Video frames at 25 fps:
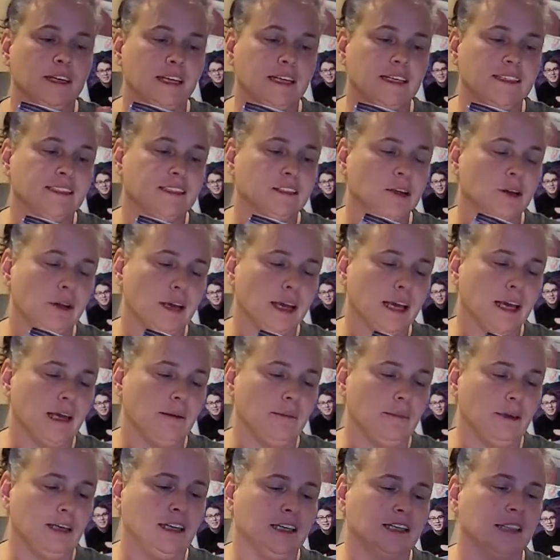it's okay
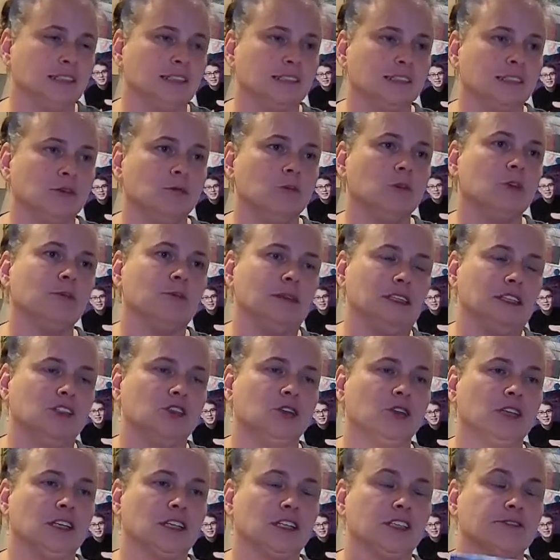because it will be
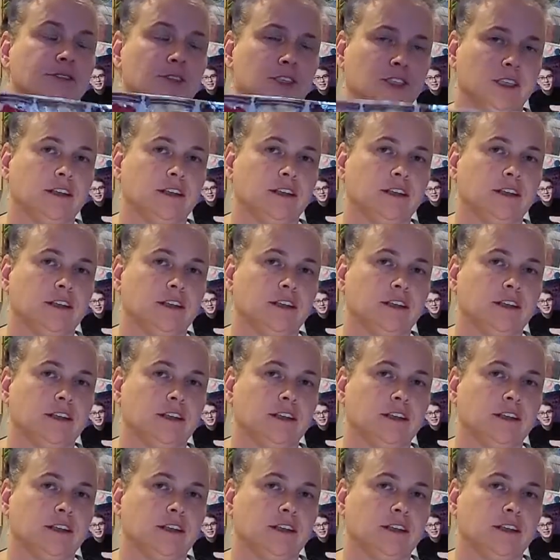transferred